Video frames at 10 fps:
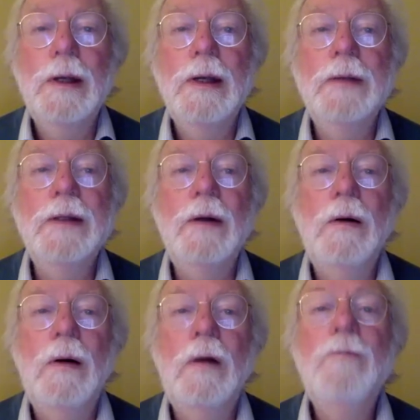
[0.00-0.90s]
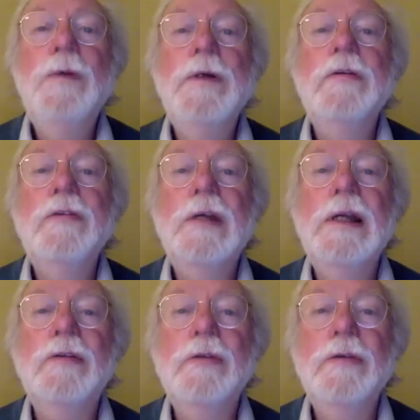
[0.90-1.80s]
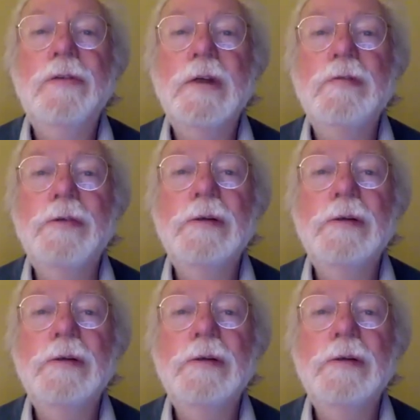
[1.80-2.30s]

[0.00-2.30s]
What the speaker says: And the obvious electricity for